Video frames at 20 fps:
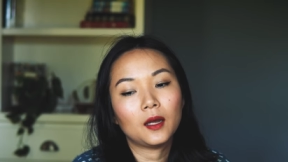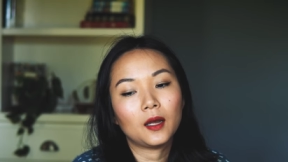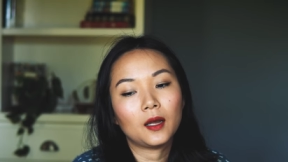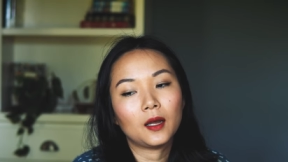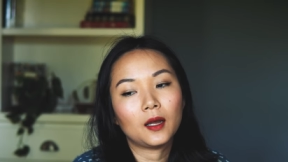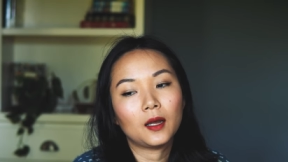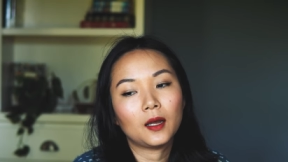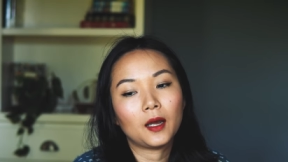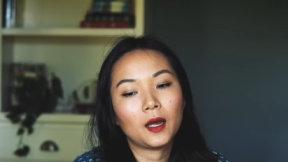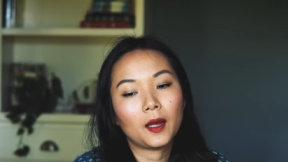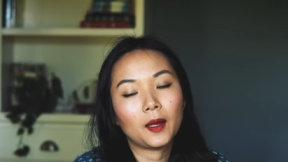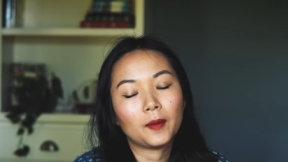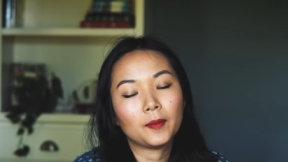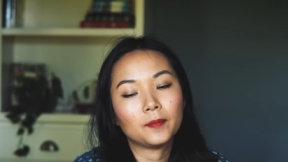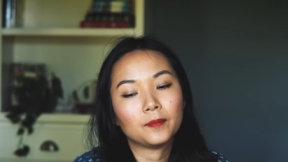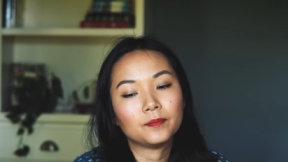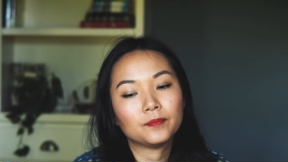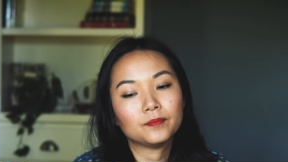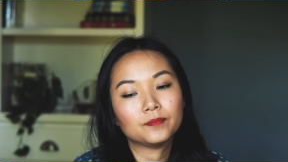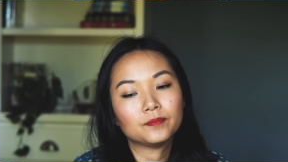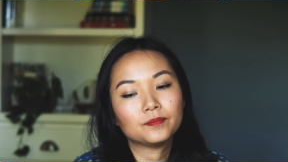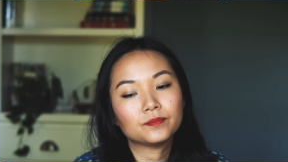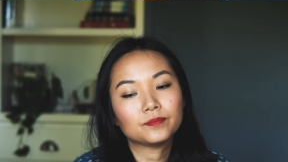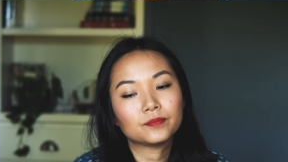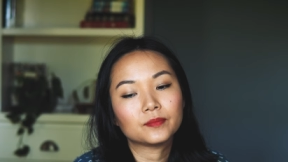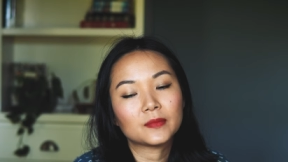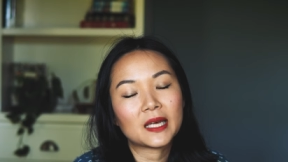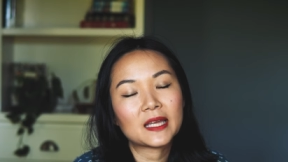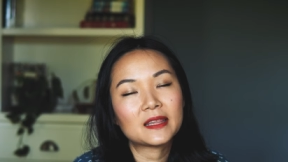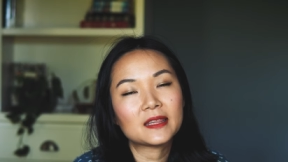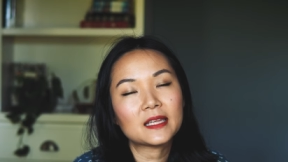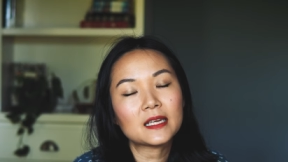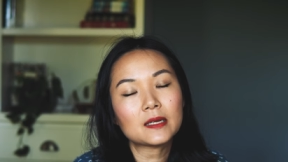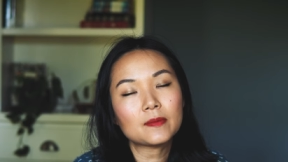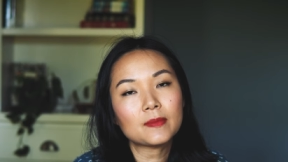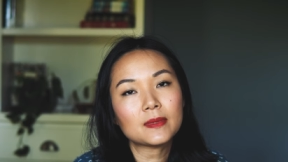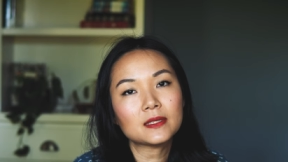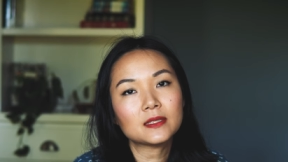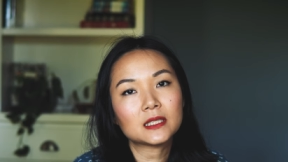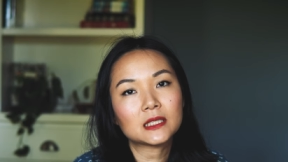Um, I
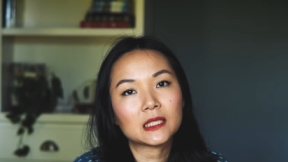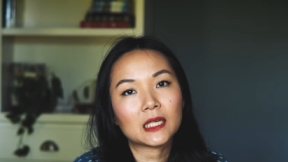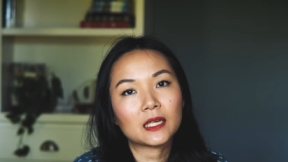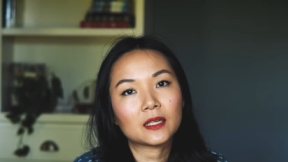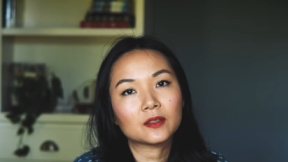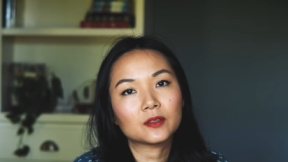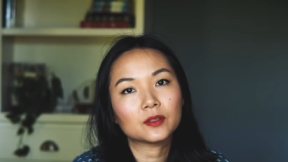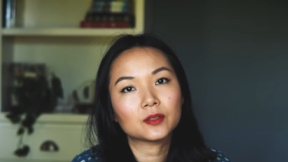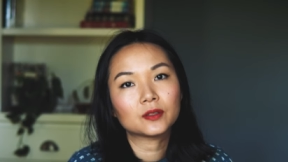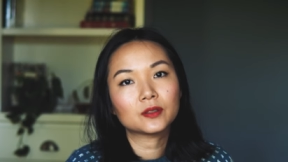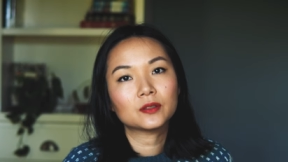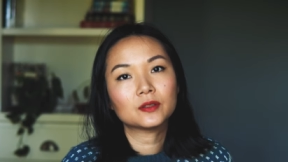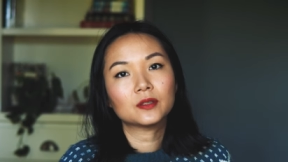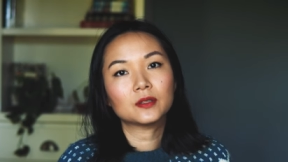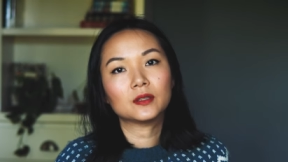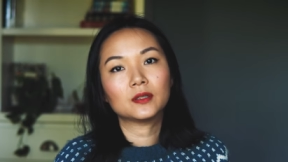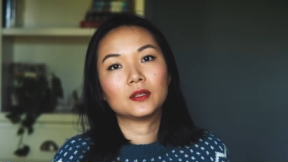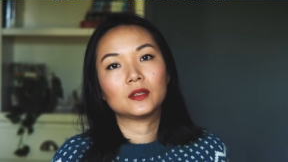think my standard